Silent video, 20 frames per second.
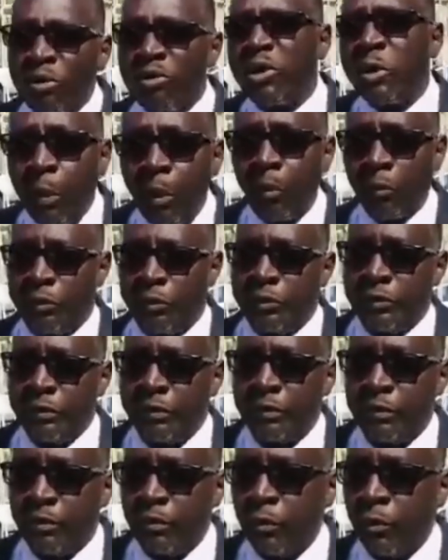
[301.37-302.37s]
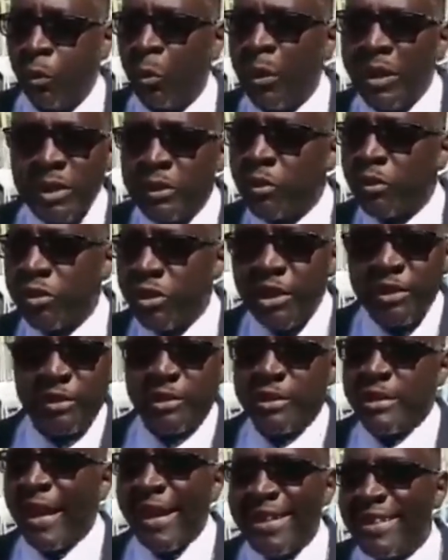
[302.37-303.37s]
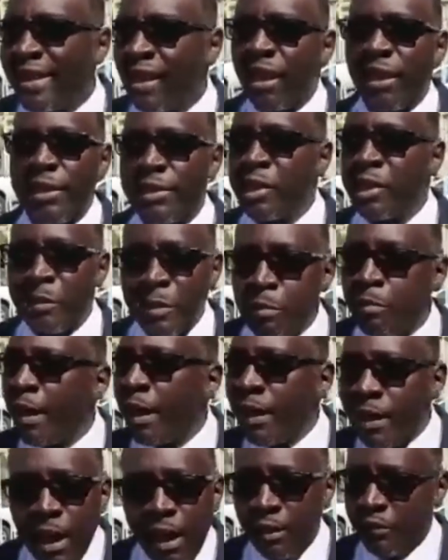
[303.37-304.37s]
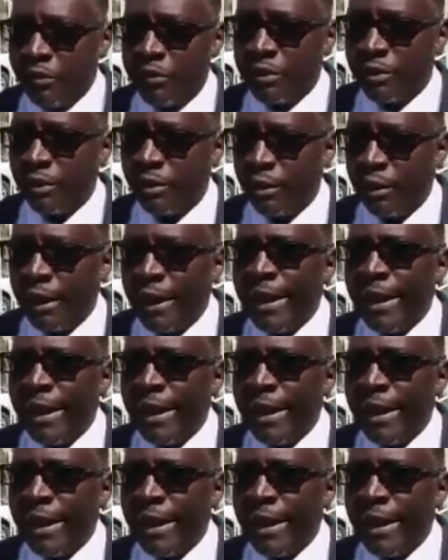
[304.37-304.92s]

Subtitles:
our response, which is not just technical as it's been made out,